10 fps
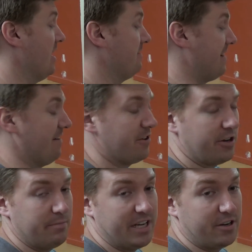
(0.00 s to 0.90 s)

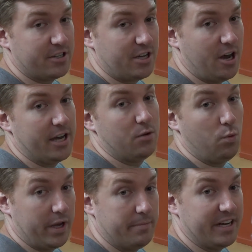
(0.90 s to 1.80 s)
500 meters on
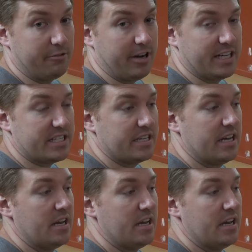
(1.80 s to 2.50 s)
1 minute rest,